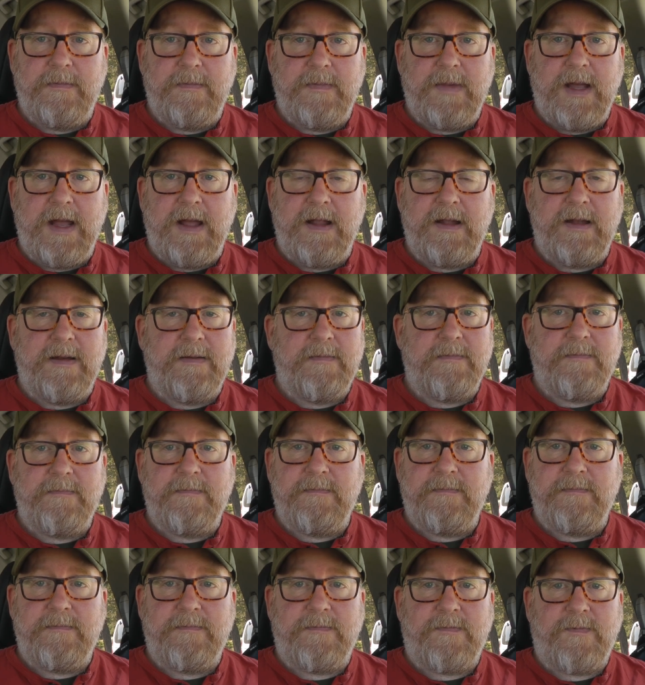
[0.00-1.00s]
And
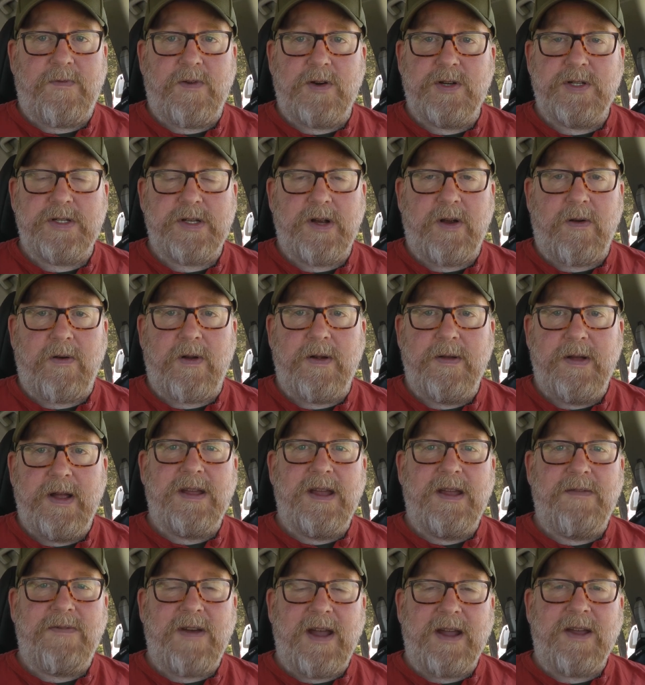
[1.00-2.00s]
for sure,
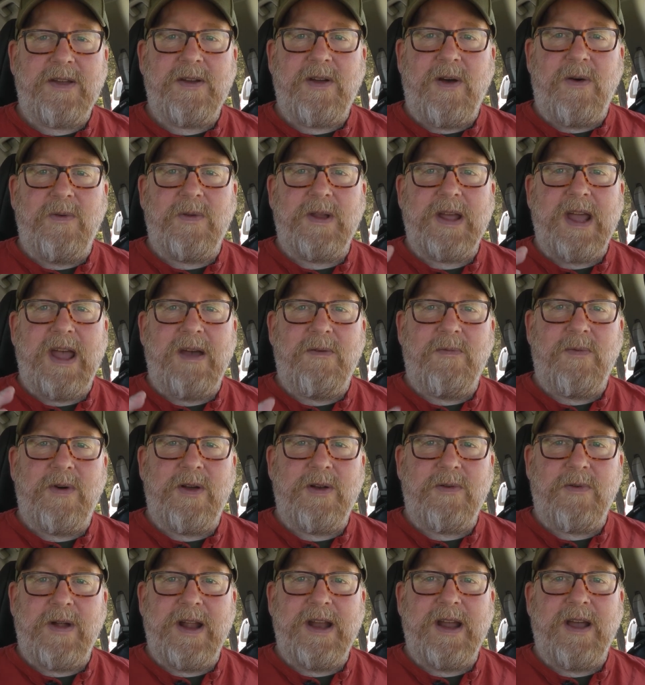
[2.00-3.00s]
if I could only have
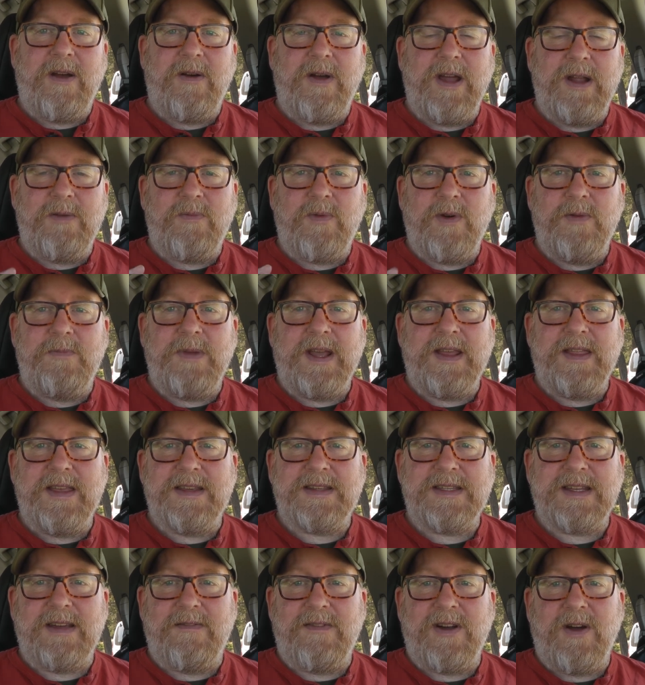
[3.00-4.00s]
one radio, it would be the
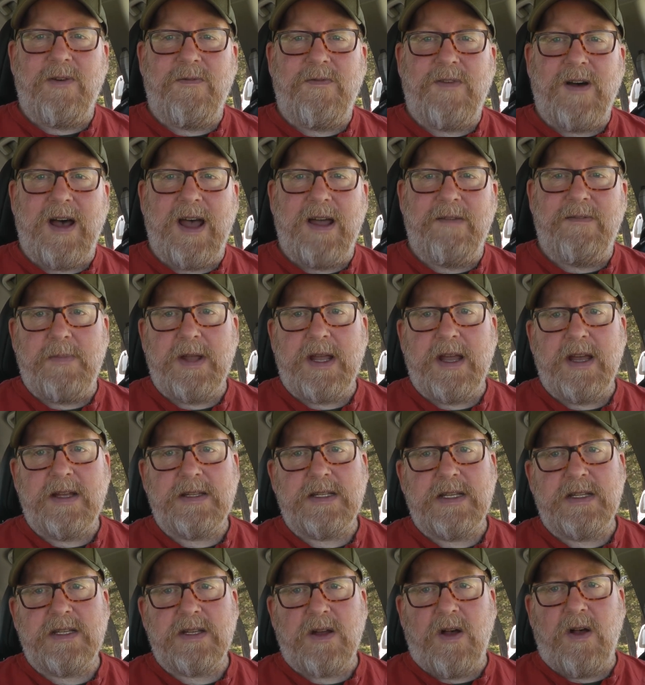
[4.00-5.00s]
705,
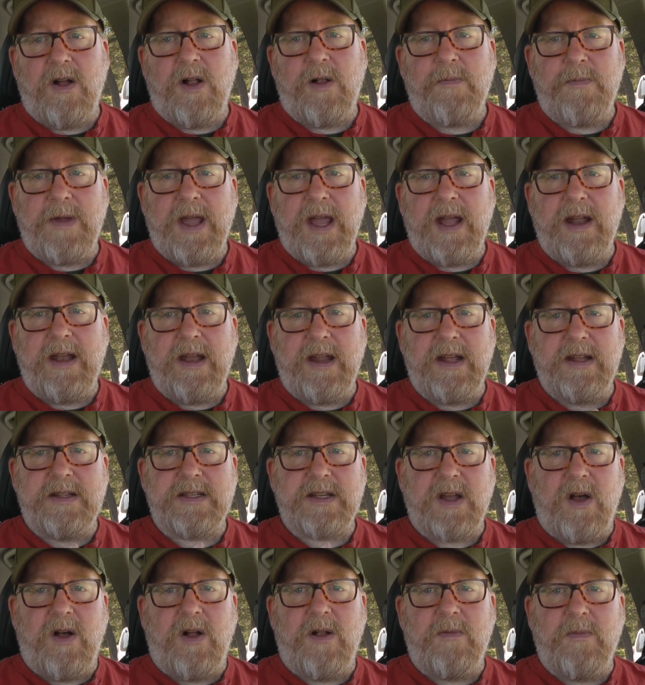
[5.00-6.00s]
because it's all band,
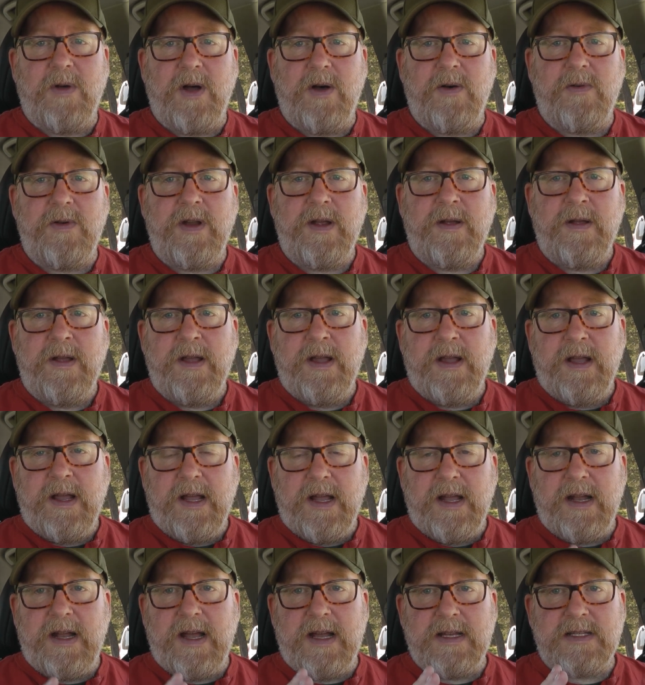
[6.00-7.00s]
it's all mode,
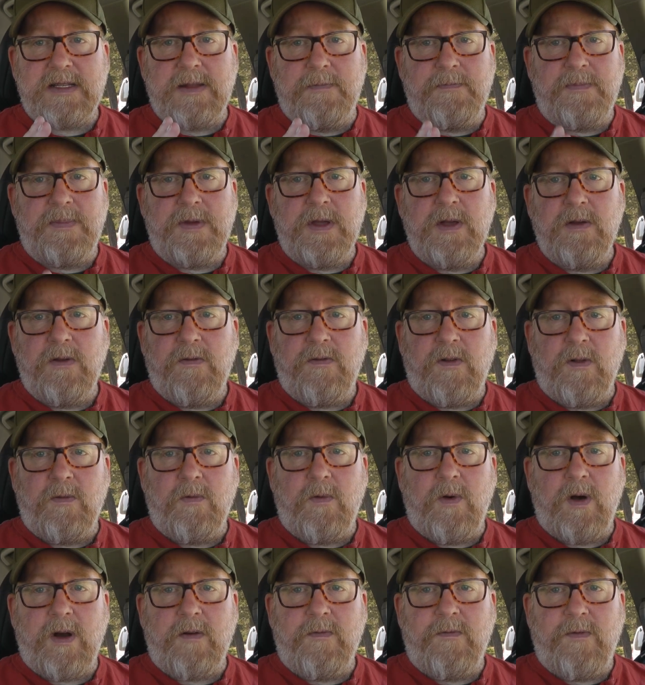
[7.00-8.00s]
it has the beautiful
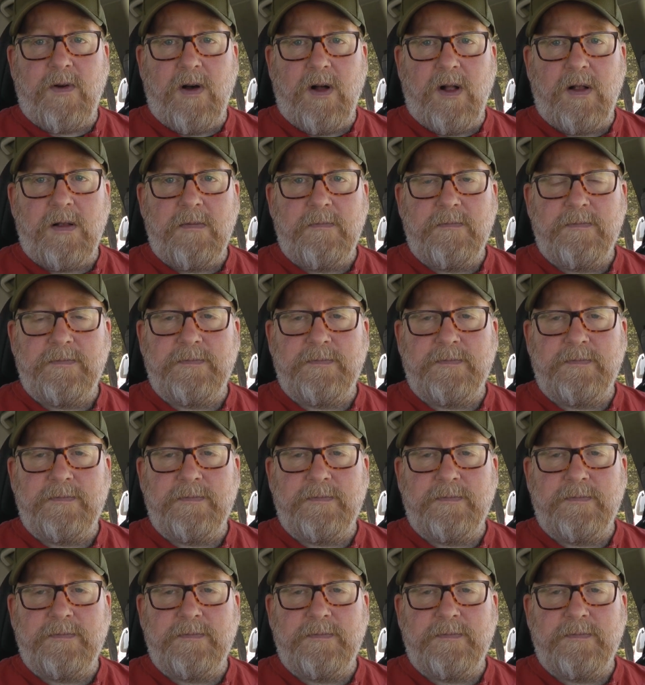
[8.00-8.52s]
waterfall,